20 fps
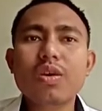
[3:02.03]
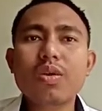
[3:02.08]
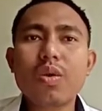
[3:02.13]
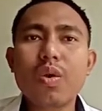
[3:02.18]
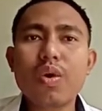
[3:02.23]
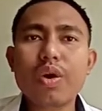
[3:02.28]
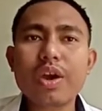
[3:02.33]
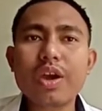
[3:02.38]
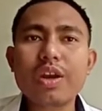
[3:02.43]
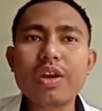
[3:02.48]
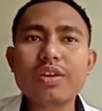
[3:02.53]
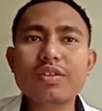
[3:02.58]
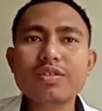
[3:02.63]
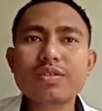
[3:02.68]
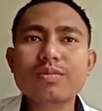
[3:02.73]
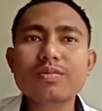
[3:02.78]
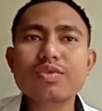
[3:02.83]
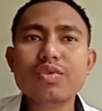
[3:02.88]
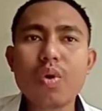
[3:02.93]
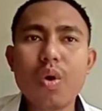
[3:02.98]

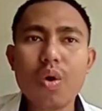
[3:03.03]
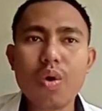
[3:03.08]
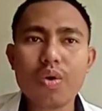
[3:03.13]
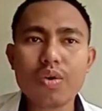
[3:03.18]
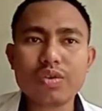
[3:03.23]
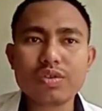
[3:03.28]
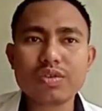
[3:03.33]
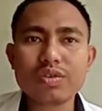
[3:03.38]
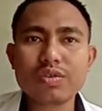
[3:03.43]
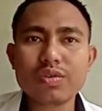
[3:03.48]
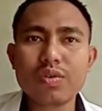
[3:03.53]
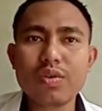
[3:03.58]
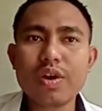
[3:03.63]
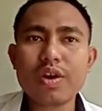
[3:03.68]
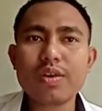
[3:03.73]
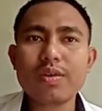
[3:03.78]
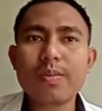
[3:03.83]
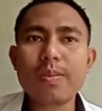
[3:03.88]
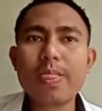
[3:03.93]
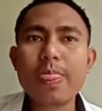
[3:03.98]
organisms occurs.
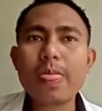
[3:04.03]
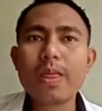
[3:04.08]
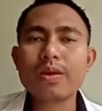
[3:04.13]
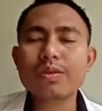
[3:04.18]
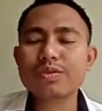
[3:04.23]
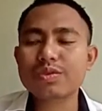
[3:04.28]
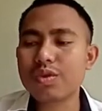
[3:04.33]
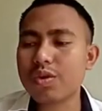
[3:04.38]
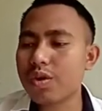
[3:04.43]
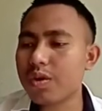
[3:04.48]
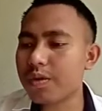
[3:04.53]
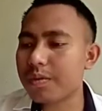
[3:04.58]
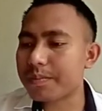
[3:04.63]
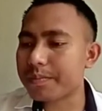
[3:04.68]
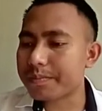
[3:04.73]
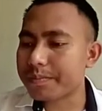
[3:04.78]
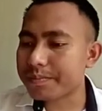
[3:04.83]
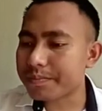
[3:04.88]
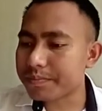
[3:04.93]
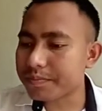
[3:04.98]
Alright,
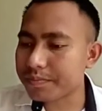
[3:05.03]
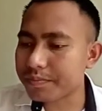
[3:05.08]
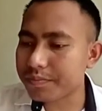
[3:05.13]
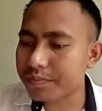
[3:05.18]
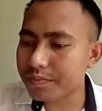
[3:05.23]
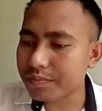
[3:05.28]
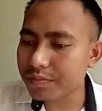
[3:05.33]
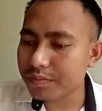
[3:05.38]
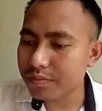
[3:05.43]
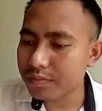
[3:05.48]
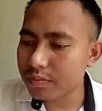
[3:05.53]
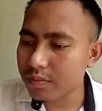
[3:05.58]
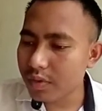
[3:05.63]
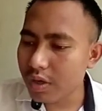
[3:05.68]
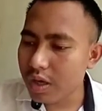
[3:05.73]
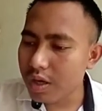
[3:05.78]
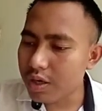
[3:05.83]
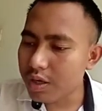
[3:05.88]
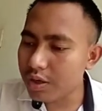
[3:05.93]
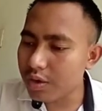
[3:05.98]
so
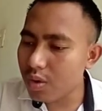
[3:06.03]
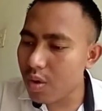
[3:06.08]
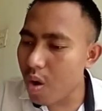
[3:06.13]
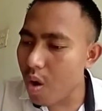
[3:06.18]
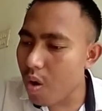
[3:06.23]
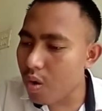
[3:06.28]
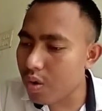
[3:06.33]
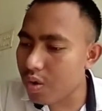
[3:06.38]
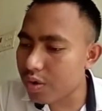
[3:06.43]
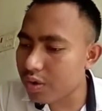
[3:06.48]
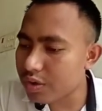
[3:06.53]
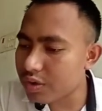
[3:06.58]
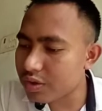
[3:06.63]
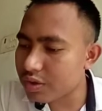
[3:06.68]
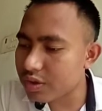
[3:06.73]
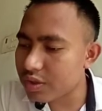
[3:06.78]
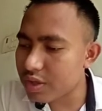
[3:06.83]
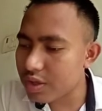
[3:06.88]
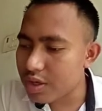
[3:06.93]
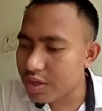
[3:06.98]
it
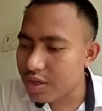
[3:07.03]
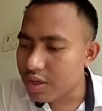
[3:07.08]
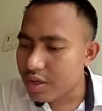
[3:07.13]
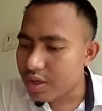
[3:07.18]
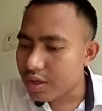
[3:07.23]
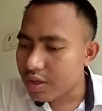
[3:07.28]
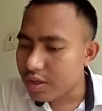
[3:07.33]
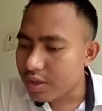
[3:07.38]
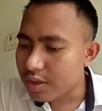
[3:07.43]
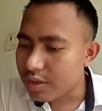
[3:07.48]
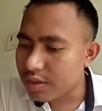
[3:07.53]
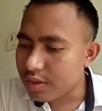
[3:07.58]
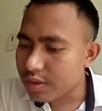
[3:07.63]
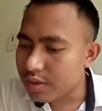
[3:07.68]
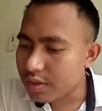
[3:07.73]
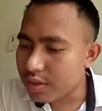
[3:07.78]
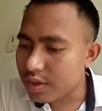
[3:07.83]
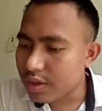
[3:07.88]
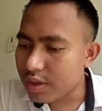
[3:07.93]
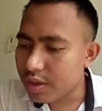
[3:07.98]
occurs
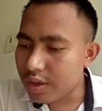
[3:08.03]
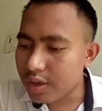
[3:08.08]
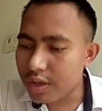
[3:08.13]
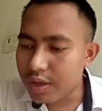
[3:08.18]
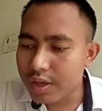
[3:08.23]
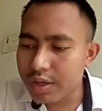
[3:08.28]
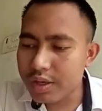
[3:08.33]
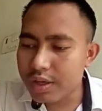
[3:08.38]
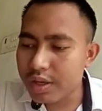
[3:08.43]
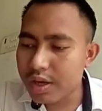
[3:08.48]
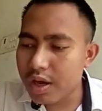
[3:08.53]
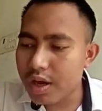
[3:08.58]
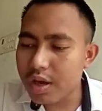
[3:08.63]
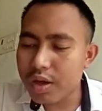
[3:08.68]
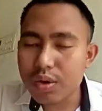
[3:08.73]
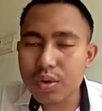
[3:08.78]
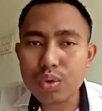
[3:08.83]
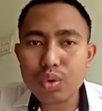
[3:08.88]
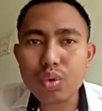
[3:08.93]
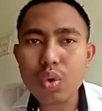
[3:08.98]
in the
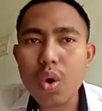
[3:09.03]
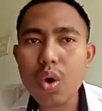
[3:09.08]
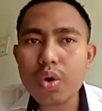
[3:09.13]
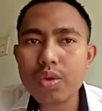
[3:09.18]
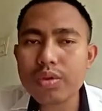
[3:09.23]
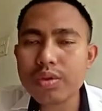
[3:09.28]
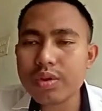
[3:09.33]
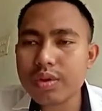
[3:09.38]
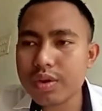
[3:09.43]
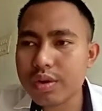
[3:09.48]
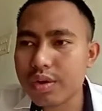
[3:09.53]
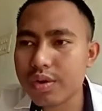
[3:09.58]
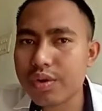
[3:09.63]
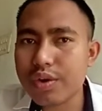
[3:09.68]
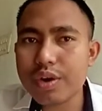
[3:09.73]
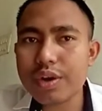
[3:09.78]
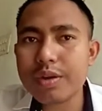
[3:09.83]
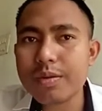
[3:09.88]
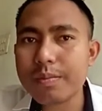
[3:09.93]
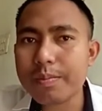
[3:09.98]

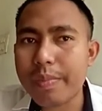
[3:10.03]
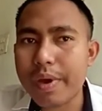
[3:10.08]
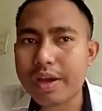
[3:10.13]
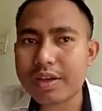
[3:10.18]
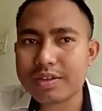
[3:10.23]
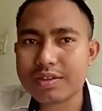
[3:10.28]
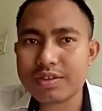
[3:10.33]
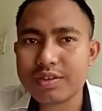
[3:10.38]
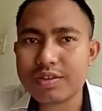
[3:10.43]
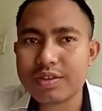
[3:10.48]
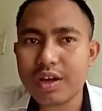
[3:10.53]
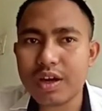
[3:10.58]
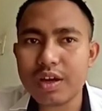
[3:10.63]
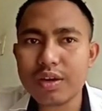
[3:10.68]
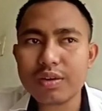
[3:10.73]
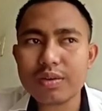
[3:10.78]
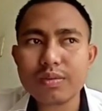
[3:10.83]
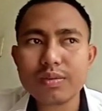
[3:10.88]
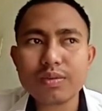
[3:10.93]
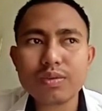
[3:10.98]
non-green bacteria,
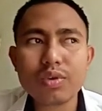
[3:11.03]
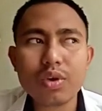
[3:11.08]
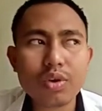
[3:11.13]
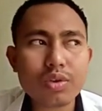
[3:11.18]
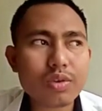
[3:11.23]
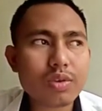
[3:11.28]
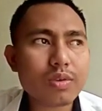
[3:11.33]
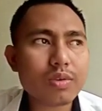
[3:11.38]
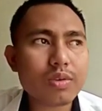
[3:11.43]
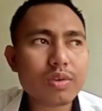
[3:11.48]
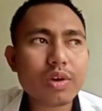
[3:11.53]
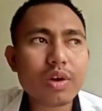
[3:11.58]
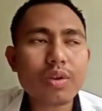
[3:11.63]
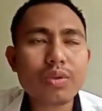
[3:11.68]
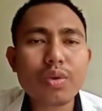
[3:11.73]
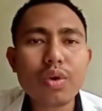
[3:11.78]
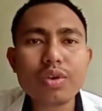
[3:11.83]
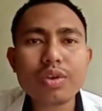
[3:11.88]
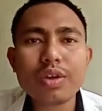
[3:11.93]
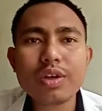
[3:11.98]
not
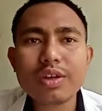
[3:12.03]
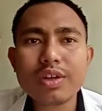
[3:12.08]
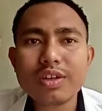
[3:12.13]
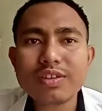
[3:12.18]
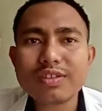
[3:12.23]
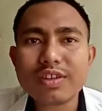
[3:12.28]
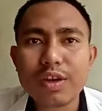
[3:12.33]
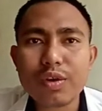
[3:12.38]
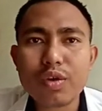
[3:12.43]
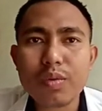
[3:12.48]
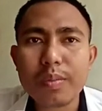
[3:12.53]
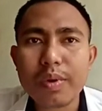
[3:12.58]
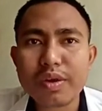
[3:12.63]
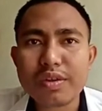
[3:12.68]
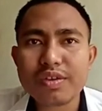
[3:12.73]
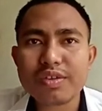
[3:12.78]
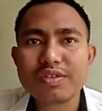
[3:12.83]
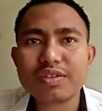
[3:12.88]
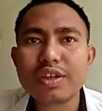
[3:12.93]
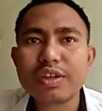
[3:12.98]
in the
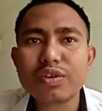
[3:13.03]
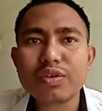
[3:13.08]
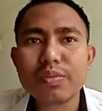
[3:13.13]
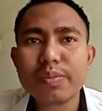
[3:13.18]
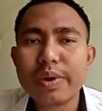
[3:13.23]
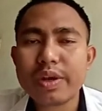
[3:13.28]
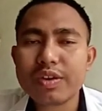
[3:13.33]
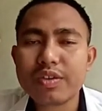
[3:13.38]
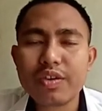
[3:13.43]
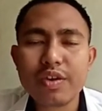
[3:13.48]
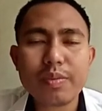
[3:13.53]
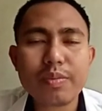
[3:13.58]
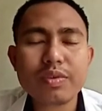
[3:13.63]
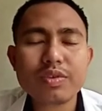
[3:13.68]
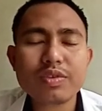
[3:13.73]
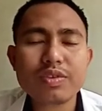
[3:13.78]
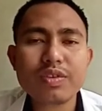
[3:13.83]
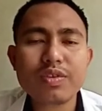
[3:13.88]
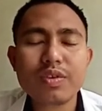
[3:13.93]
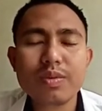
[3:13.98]
cyanobacteria. Cyanobacteria
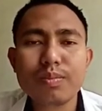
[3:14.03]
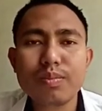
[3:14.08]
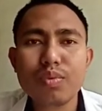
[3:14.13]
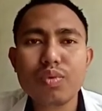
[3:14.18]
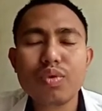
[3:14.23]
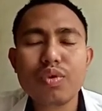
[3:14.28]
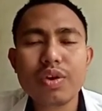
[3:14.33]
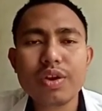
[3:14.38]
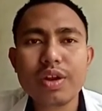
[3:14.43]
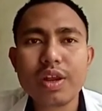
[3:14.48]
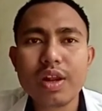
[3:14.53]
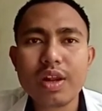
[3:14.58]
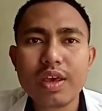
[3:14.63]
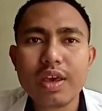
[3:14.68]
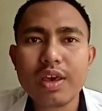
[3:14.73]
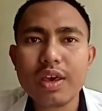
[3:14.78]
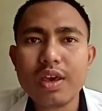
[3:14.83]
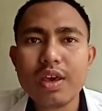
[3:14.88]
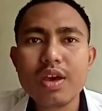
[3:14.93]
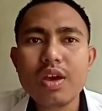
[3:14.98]
means blue-green
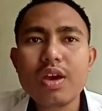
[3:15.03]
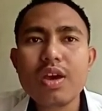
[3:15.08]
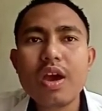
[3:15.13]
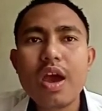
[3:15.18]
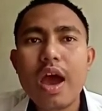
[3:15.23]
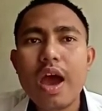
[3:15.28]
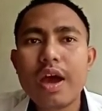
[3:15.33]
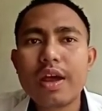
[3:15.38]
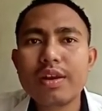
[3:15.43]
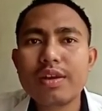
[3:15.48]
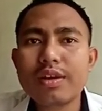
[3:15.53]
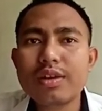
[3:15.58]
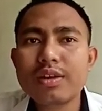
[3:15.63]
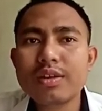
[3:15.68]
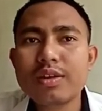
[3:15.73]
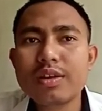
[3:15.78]
algae, and